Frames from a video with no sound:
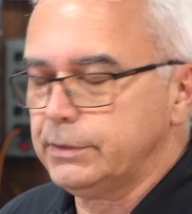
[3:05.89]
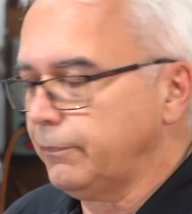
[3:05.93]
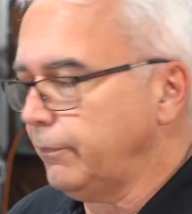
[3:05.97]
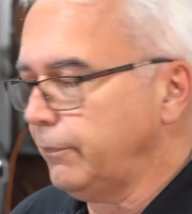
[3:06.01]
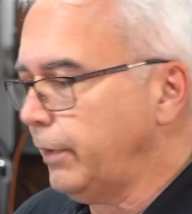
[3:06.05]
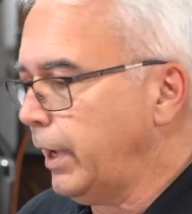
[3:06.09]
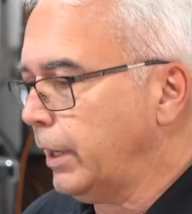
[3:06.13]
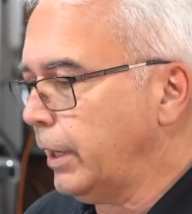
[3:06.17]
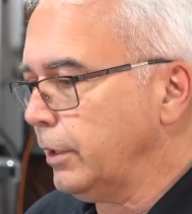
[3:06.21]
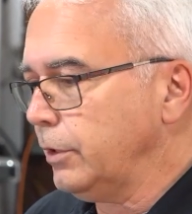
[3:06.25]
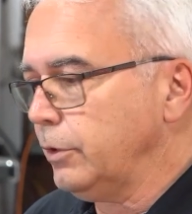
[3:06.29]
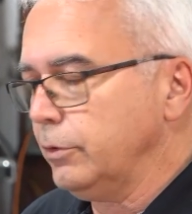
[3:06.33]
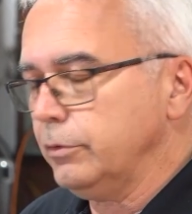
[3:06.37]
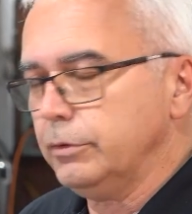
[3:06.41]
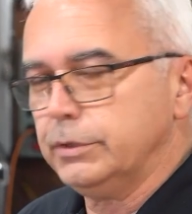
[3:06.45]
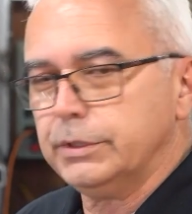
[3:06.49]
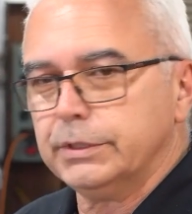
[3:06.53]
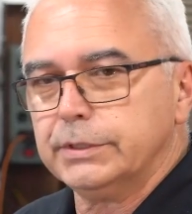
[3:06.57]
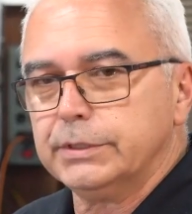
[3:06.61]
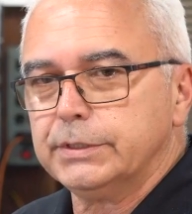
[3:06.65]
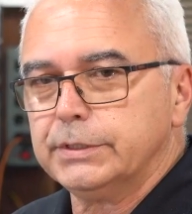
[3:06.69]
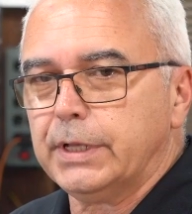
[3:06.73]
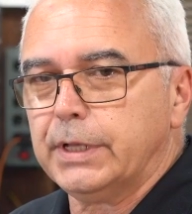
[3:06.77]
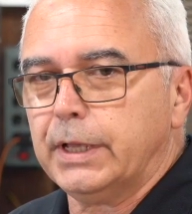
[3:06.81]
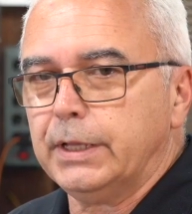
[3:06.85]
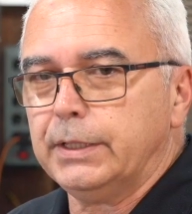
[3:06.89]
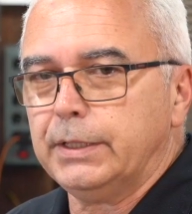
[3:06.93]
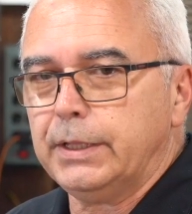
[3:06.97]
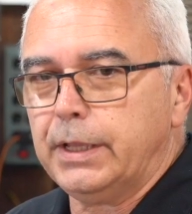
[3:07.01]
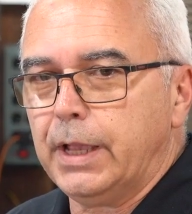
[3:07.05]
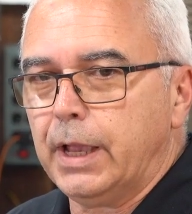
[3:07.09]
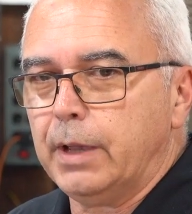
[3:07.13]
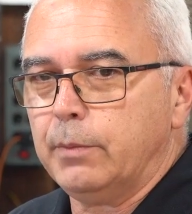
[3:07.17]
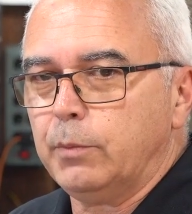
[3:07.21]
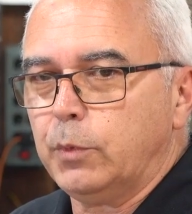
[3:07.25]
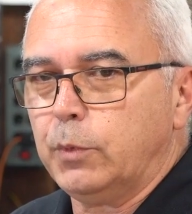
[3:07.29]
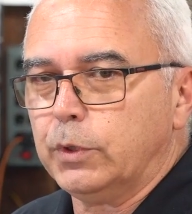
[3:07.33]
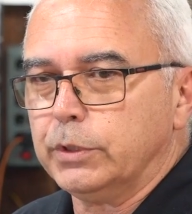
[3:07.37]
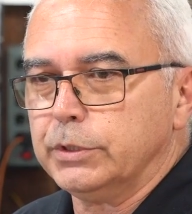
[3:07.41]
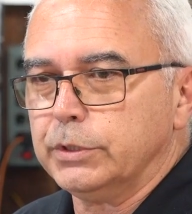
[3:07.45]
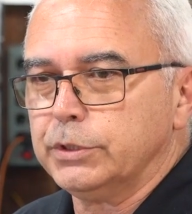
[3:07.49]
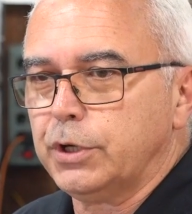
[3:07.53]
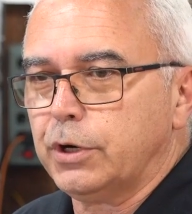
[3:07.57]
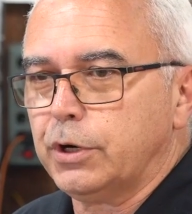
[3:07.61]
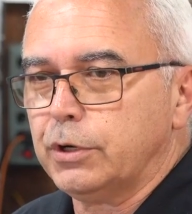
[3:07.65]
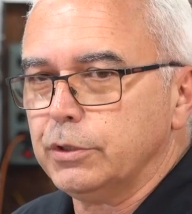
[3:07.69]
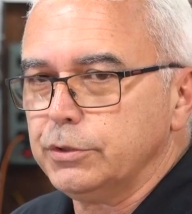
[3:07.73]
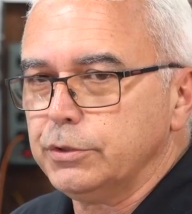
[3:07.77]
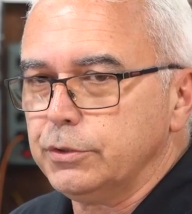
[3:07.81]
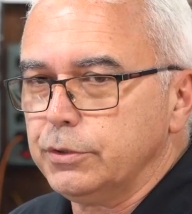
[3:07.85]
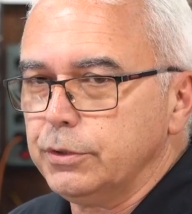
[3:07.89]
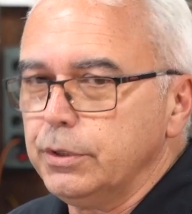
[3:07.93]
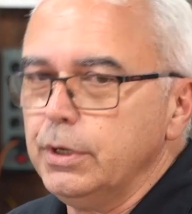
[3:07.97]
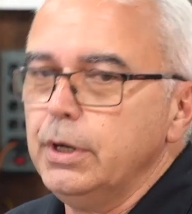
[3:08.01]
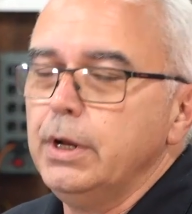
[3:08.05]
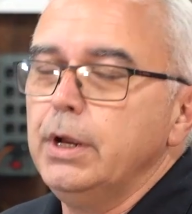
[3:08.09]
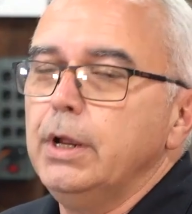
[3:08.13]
values inside the onboard charger,